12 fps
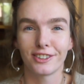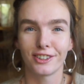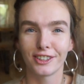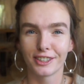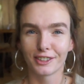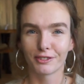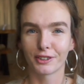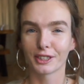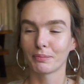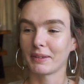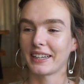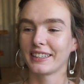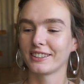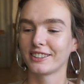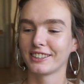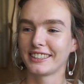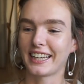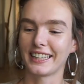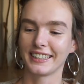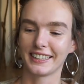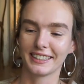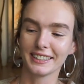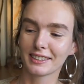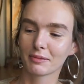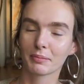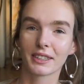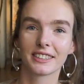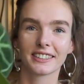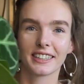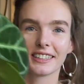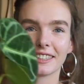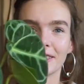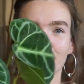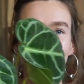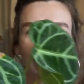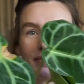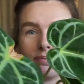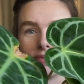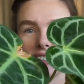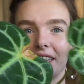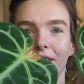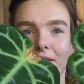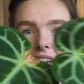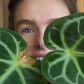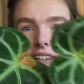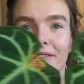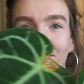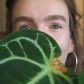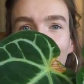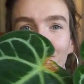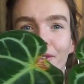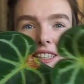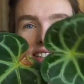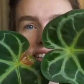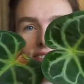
was planning on selling it. But yeah, here I have another one.